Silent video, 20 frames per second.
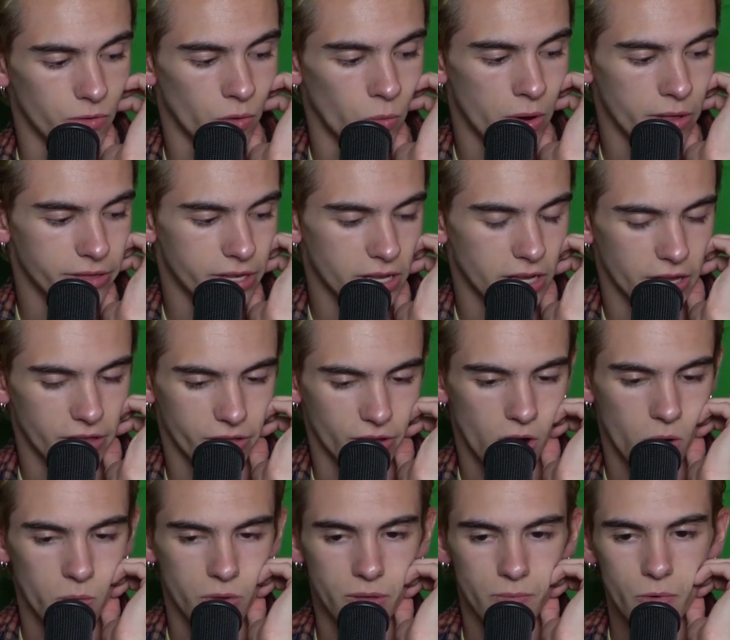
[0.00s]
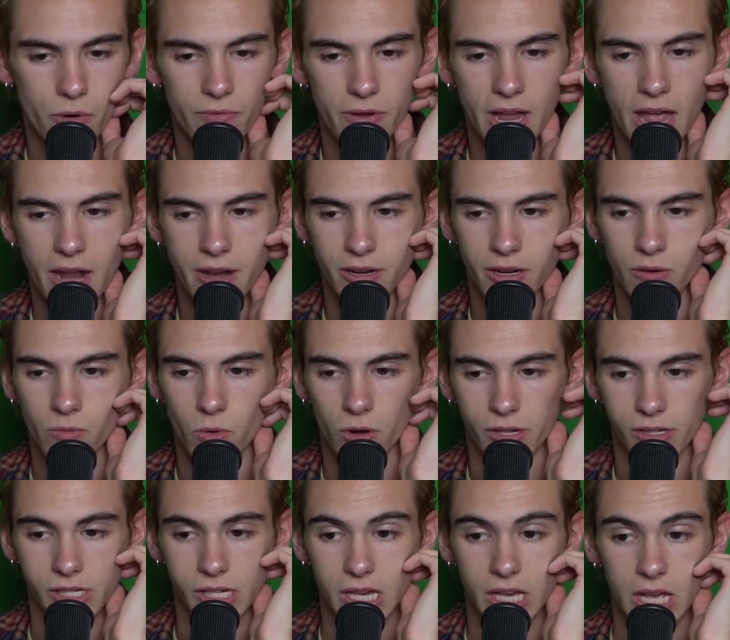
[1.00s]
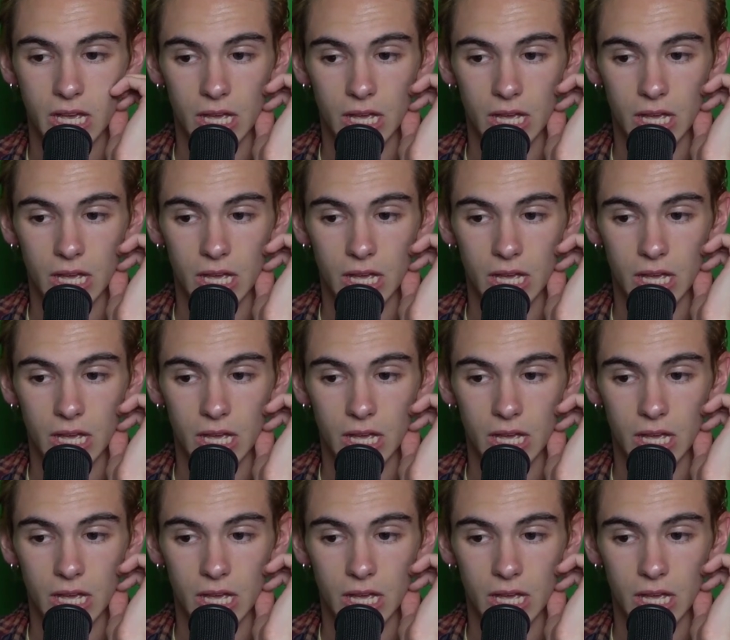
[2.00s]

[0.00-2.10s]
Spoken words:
the one thing I thought when the movie ended was